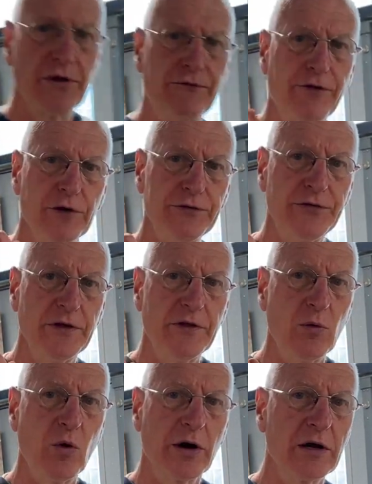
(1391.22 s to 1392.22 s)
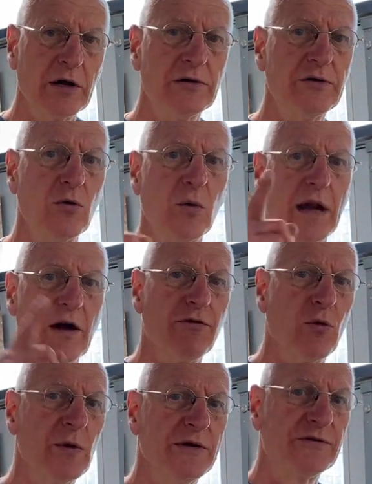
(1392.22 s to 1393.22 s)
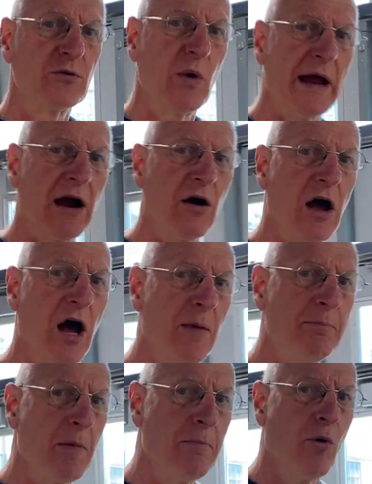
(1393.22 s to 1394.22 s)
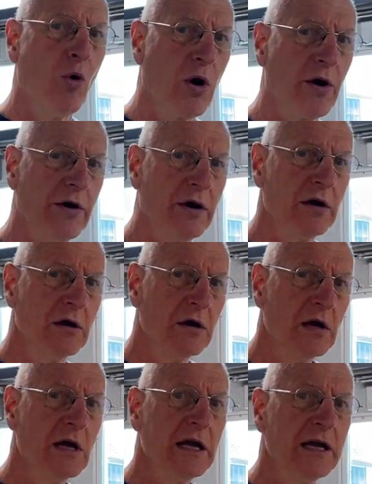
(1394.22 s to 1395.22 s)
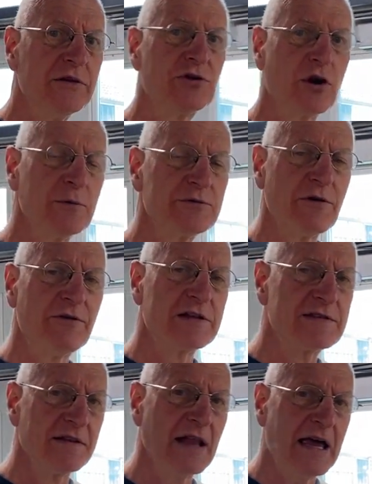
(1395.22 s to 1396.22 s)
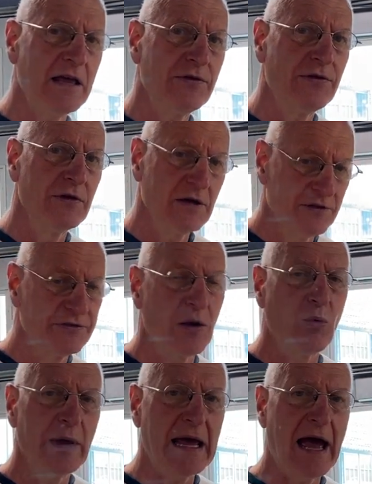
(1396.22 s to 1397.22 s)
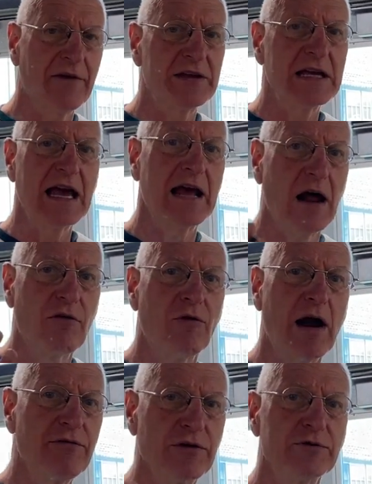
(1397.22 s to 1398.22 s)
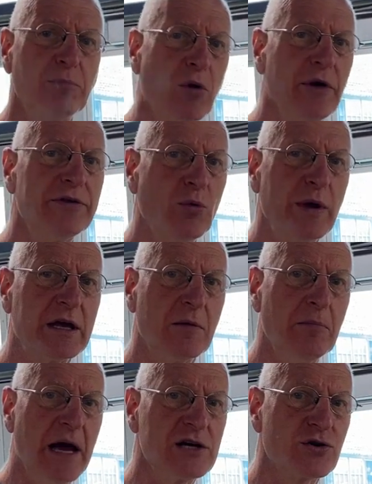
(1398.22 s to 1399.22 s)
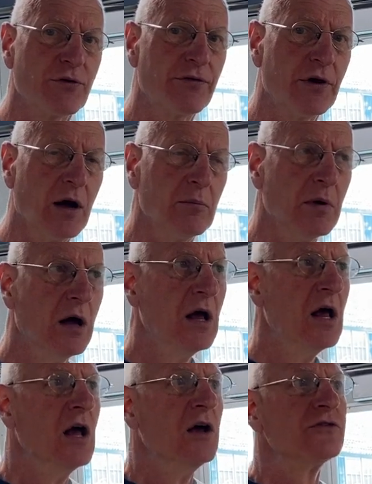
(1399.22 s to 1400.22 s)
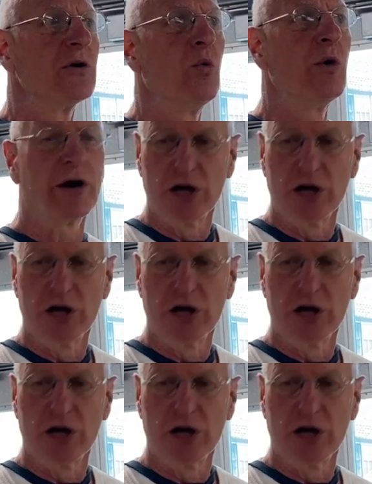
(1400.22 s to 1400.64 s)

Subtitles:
first thing that we're going to do whenever we square up a board in terms of its length is that we have to get a reference point that we can measure from. So we're